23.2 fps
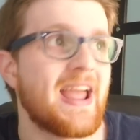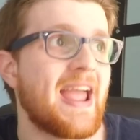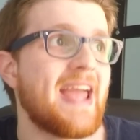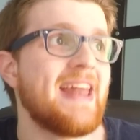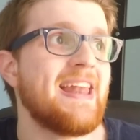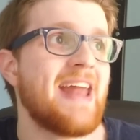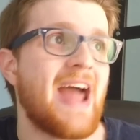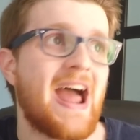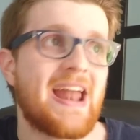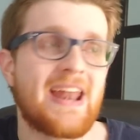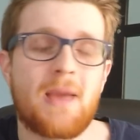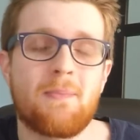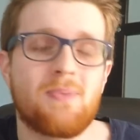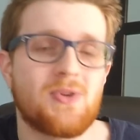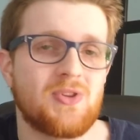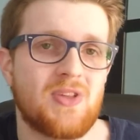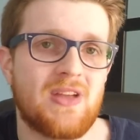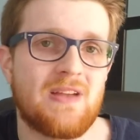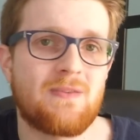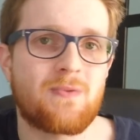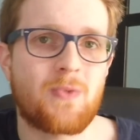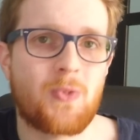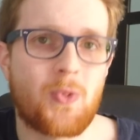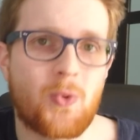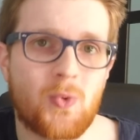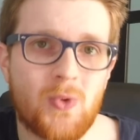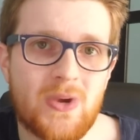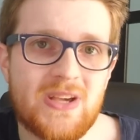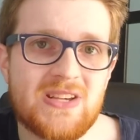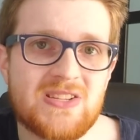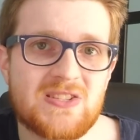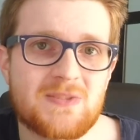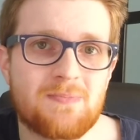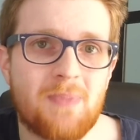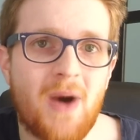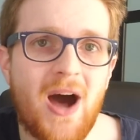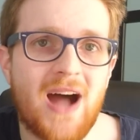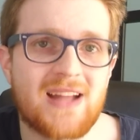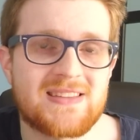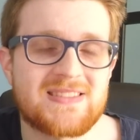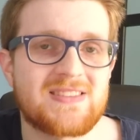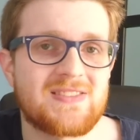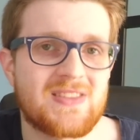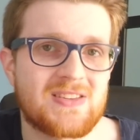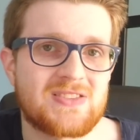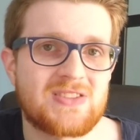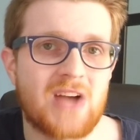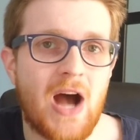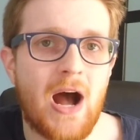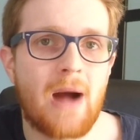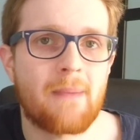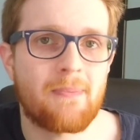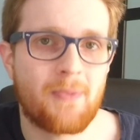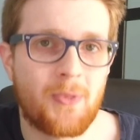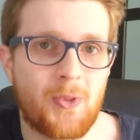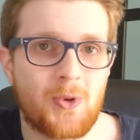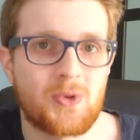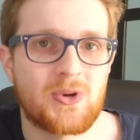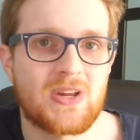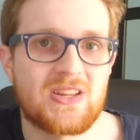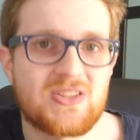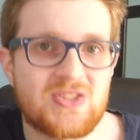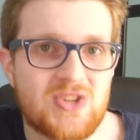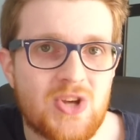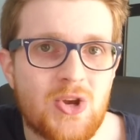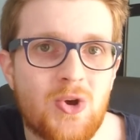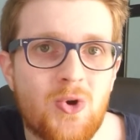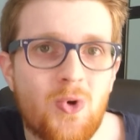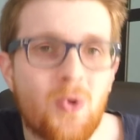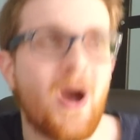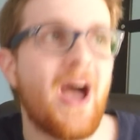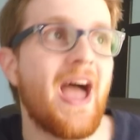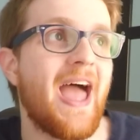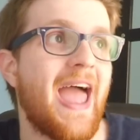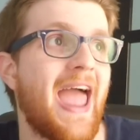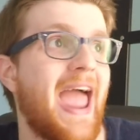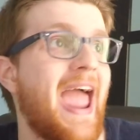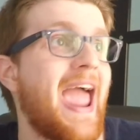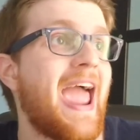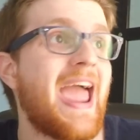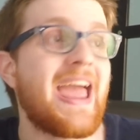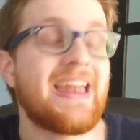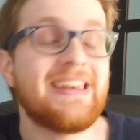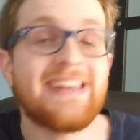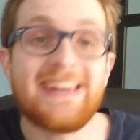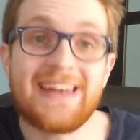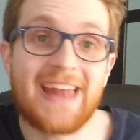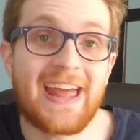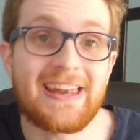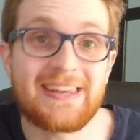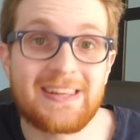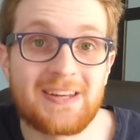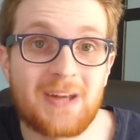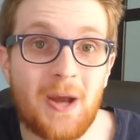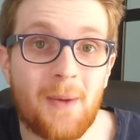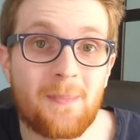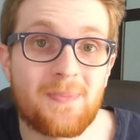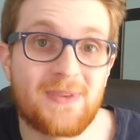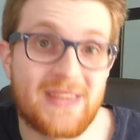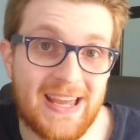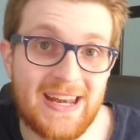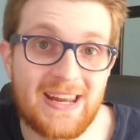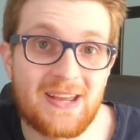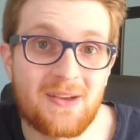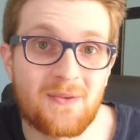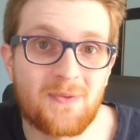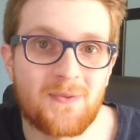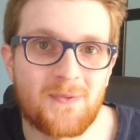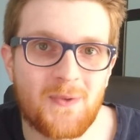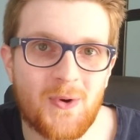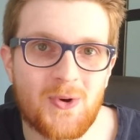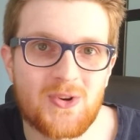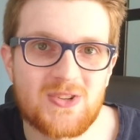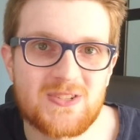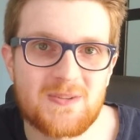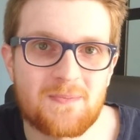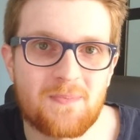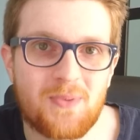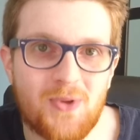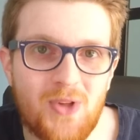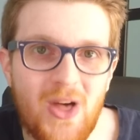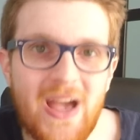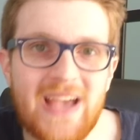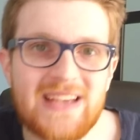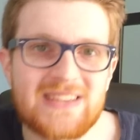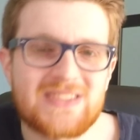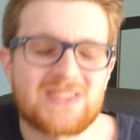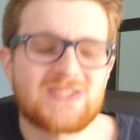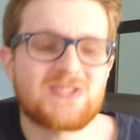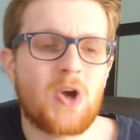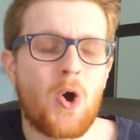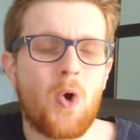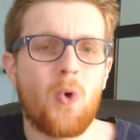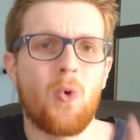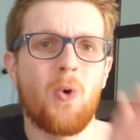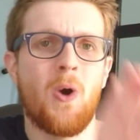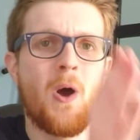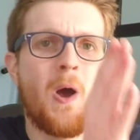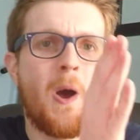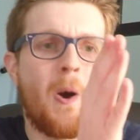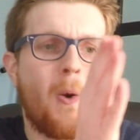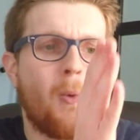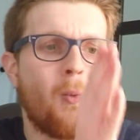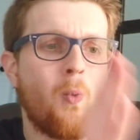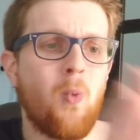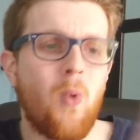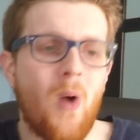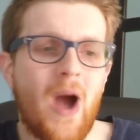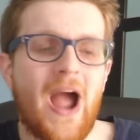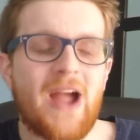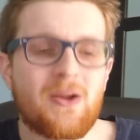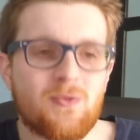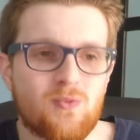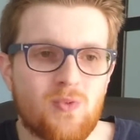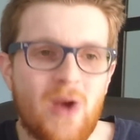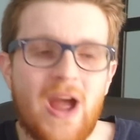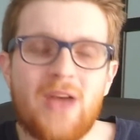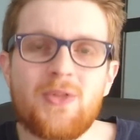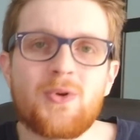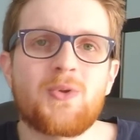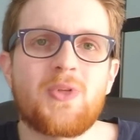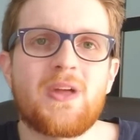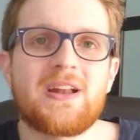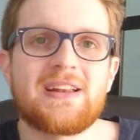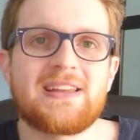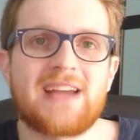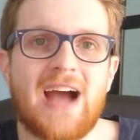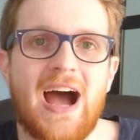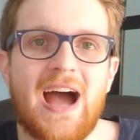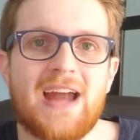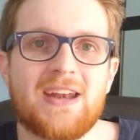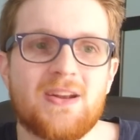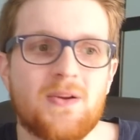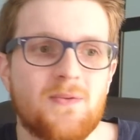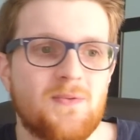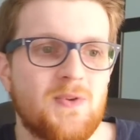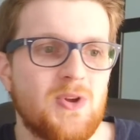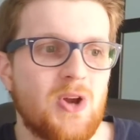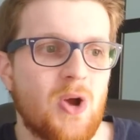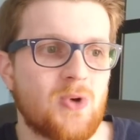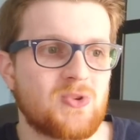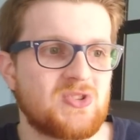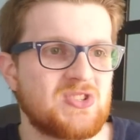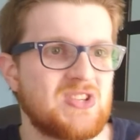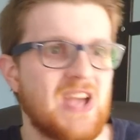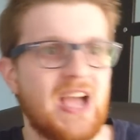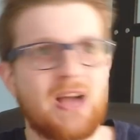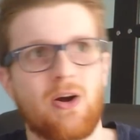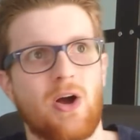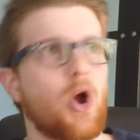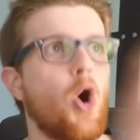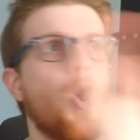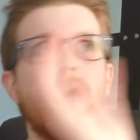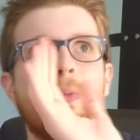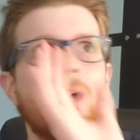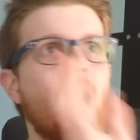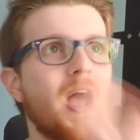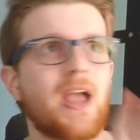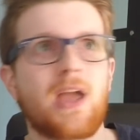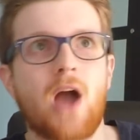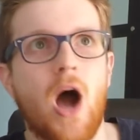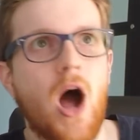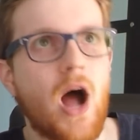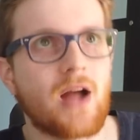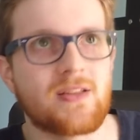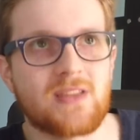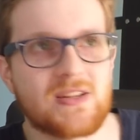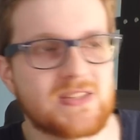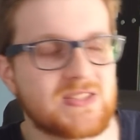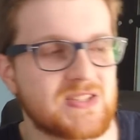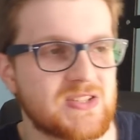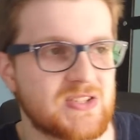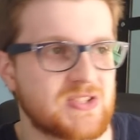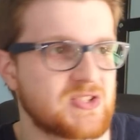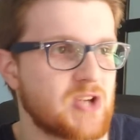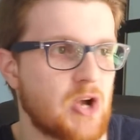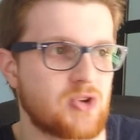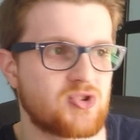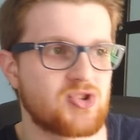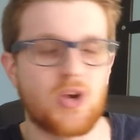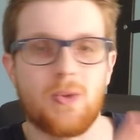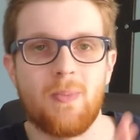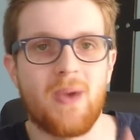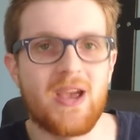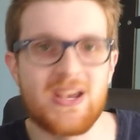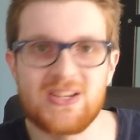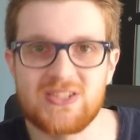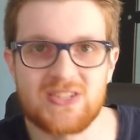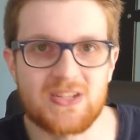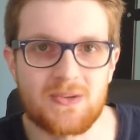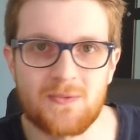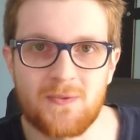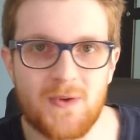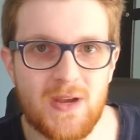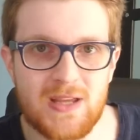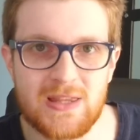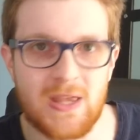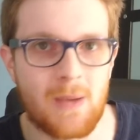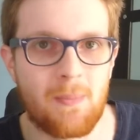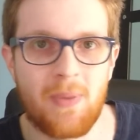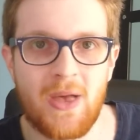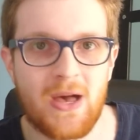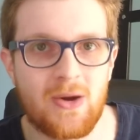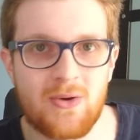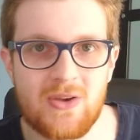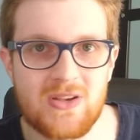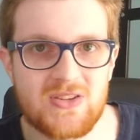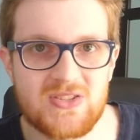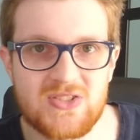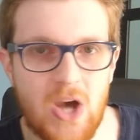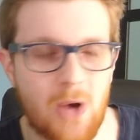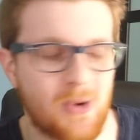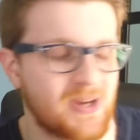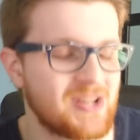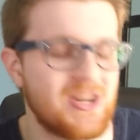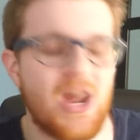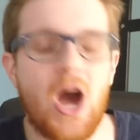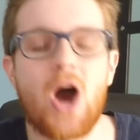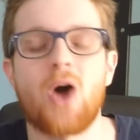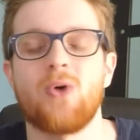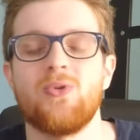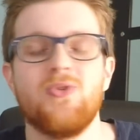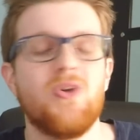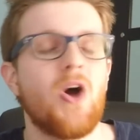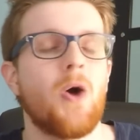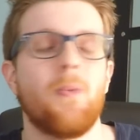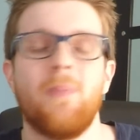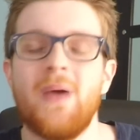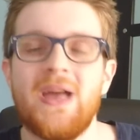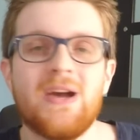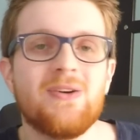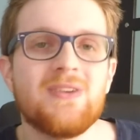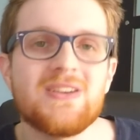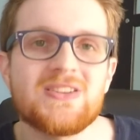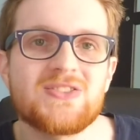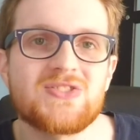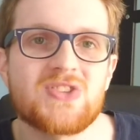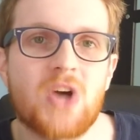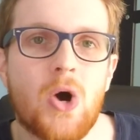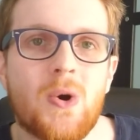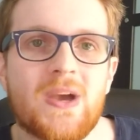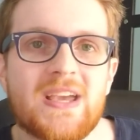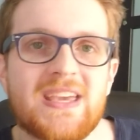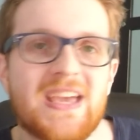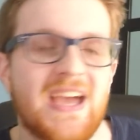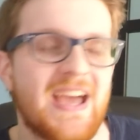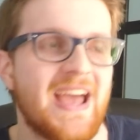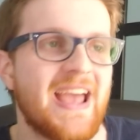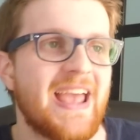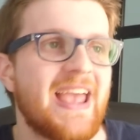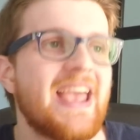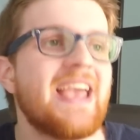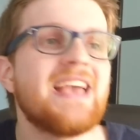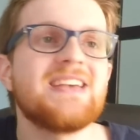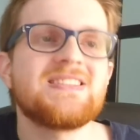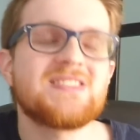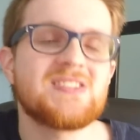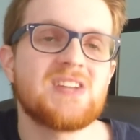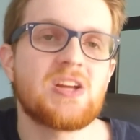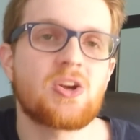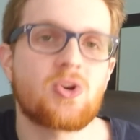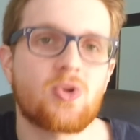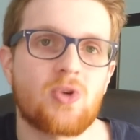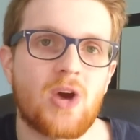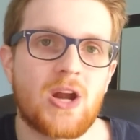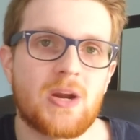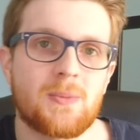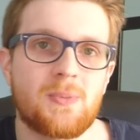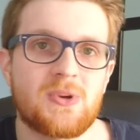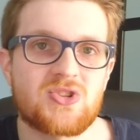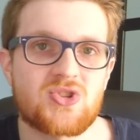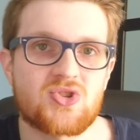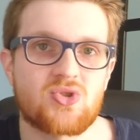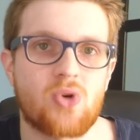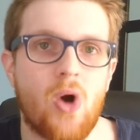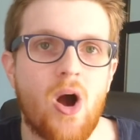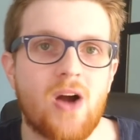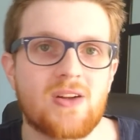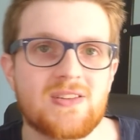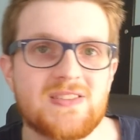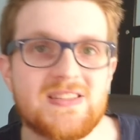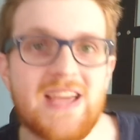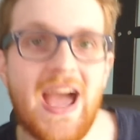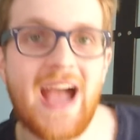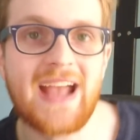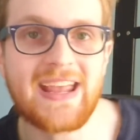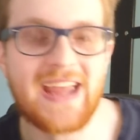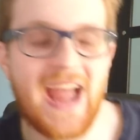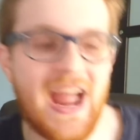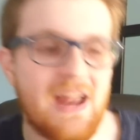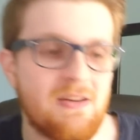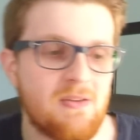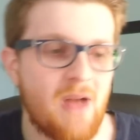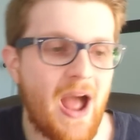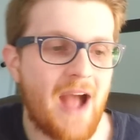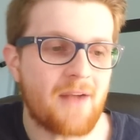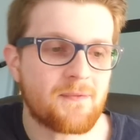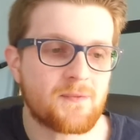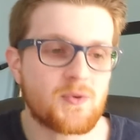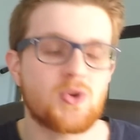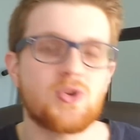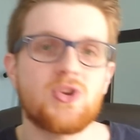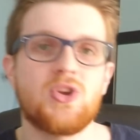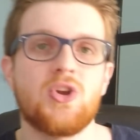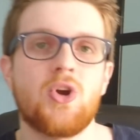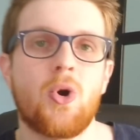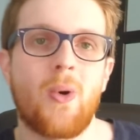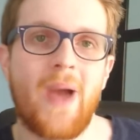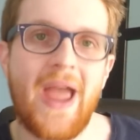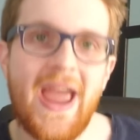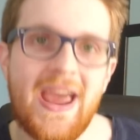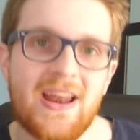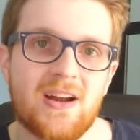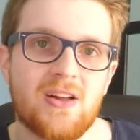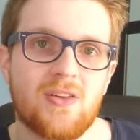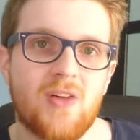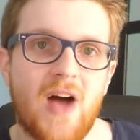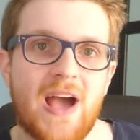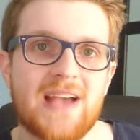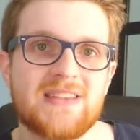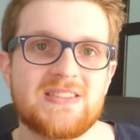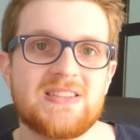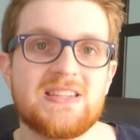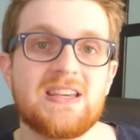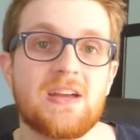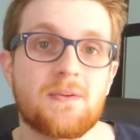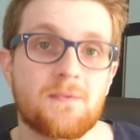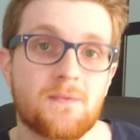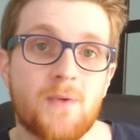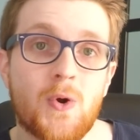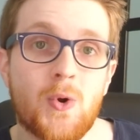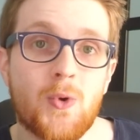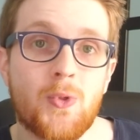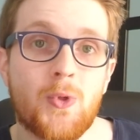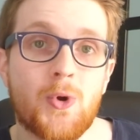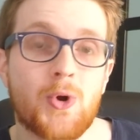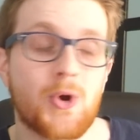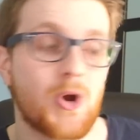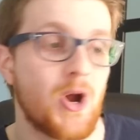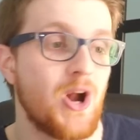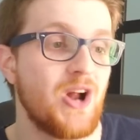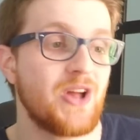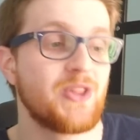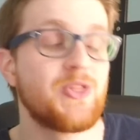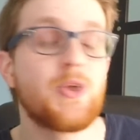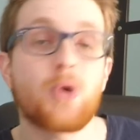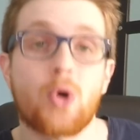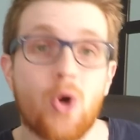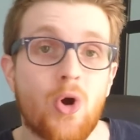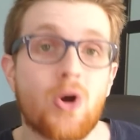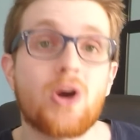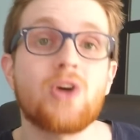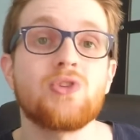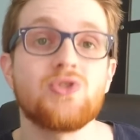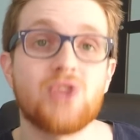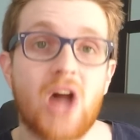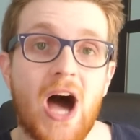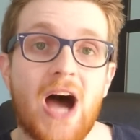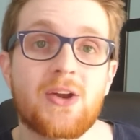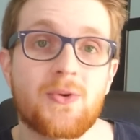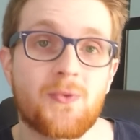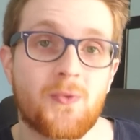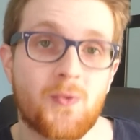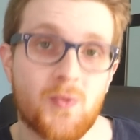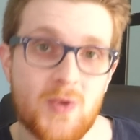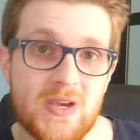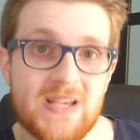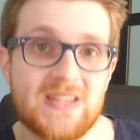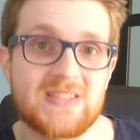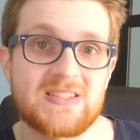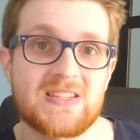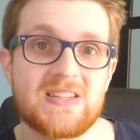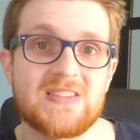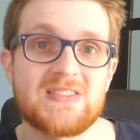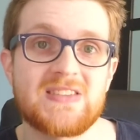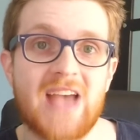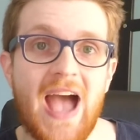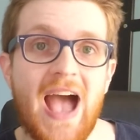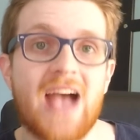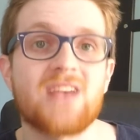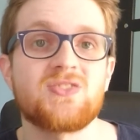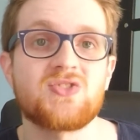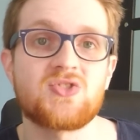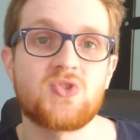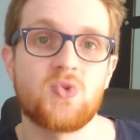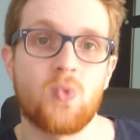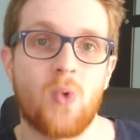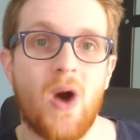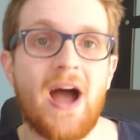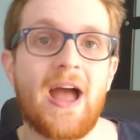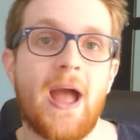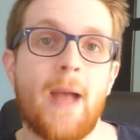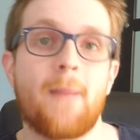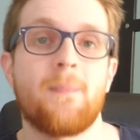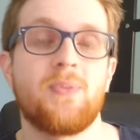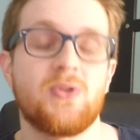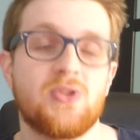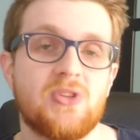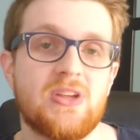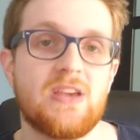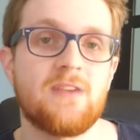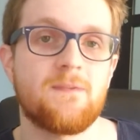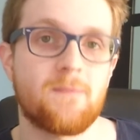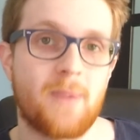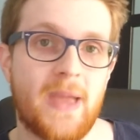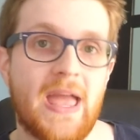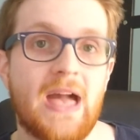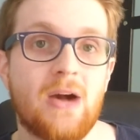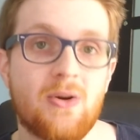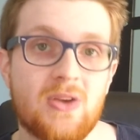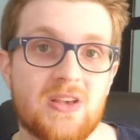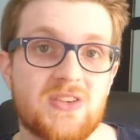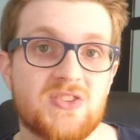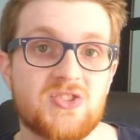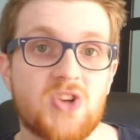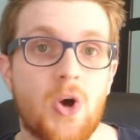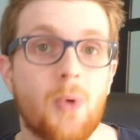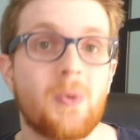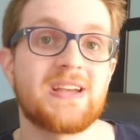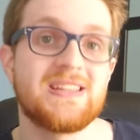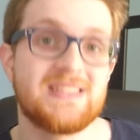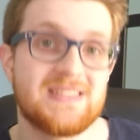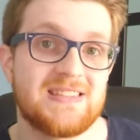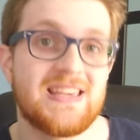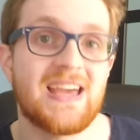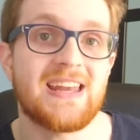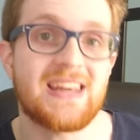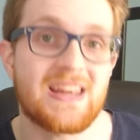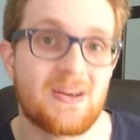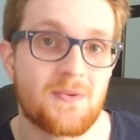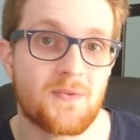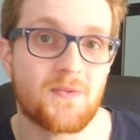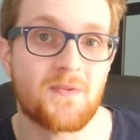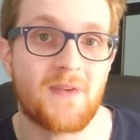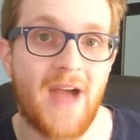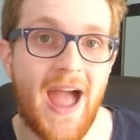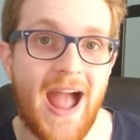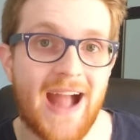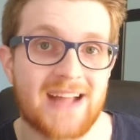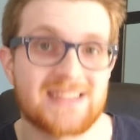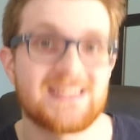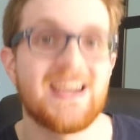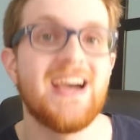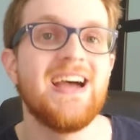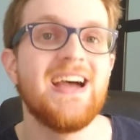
It had, I believe, 3 spots in the top 32, and it ended up getting first place. So why, rather than kind of, you know, saying like, oh my god, this is such an amazing feat that Paleozoic, no, Paleozoic is an incredibly strong deck, and after, you know, analyzing it further, there are a lot of reasons as to why I believe Paleozoic did in fact